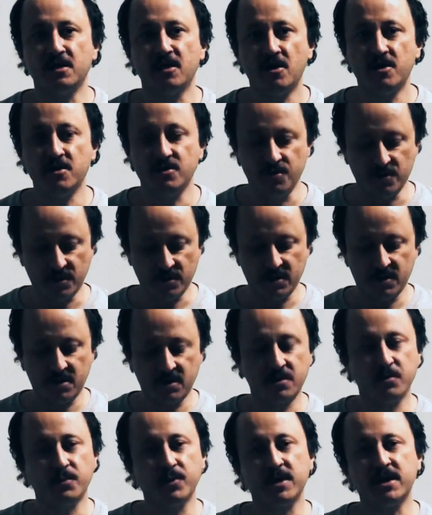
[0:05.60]

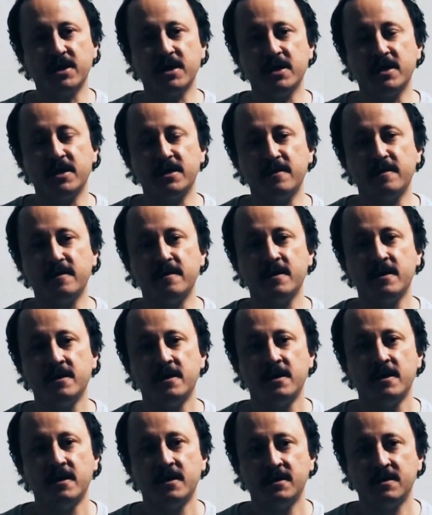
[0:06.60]
logic, we can
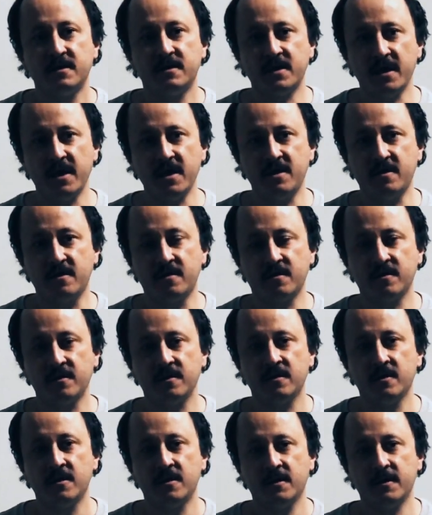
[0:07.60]
take
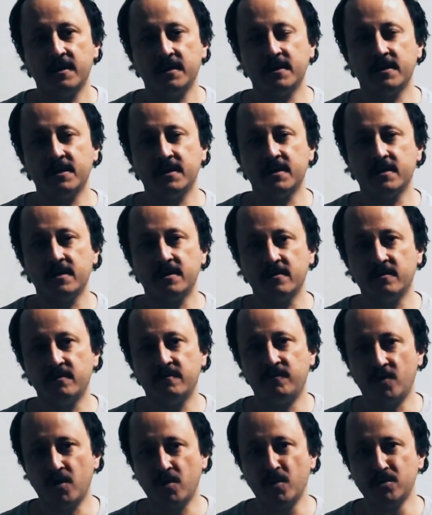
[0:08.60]

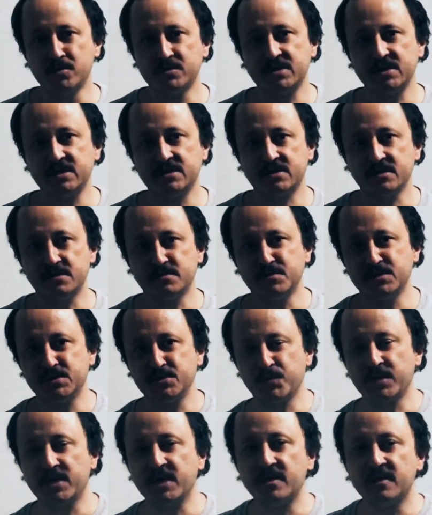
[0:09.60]
formal
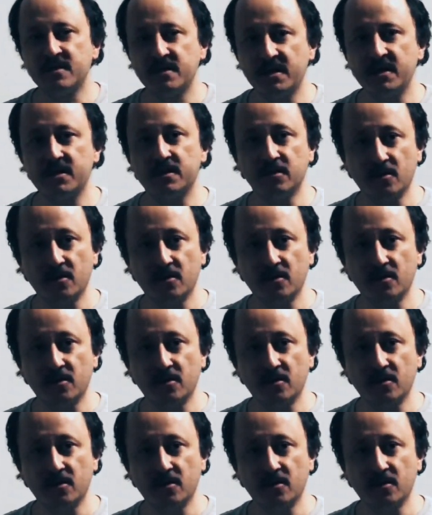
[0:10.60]
systems, we can take